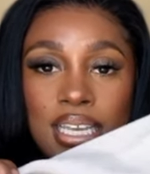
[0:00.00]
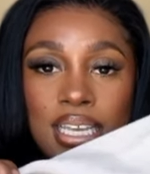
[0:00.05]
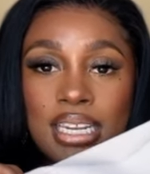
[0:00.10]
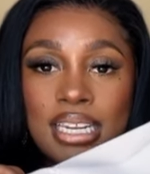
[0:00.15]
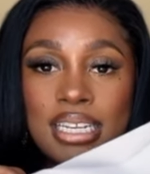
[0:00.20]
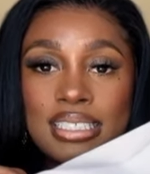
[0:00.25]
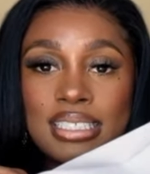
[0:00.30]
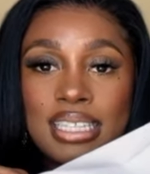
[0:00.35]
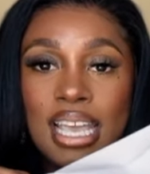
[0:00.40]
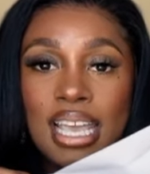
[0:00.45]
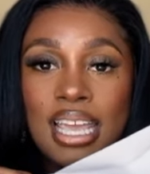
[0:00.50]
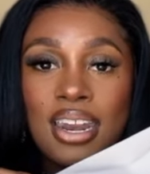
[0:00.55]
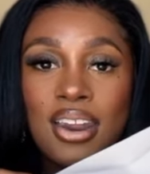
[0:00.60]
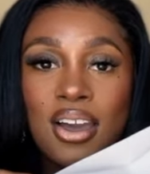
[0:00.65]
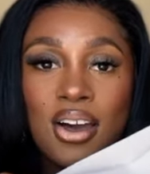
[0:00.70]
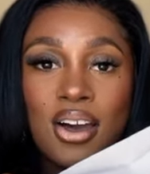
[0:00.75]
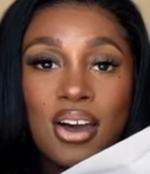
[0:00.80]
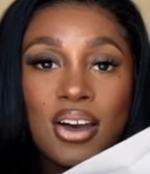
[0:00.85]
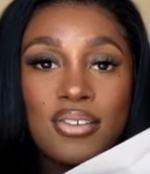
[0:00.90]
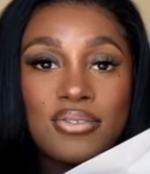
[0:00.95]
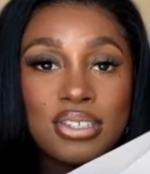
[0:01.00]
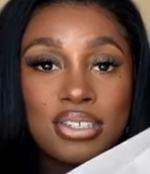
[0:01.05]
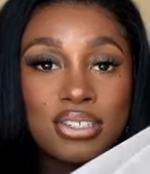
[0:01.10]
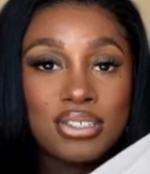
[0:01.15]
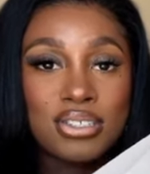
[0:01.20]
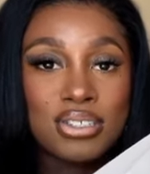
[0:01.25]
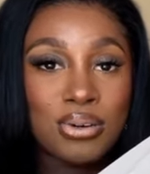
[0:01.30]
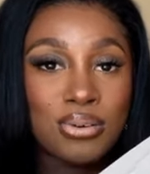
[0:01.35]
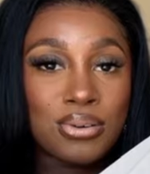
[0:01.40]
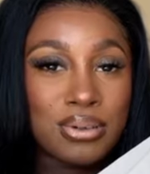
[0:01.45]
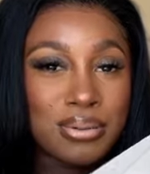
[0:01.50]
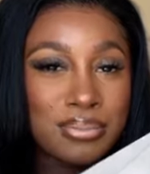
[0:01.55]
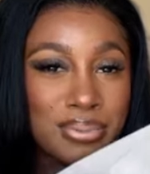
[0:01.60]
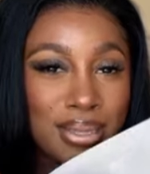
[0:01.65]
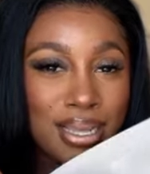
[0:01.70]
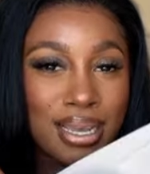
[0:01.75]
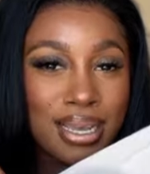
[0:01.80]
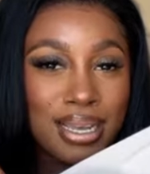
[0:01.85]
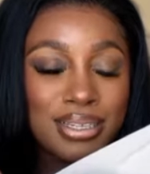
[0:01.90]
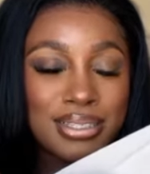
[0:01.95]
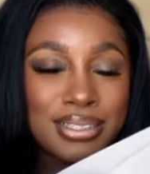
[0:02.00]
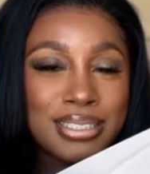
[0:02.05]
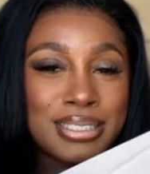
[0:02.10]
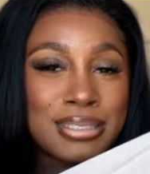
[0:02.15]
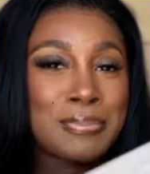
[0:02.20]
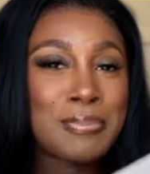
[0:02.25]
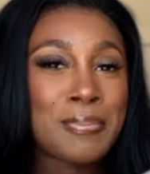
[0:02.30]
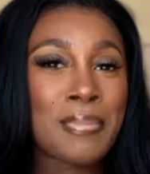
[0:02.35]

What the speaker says: It is an off-the-shoulder blouse.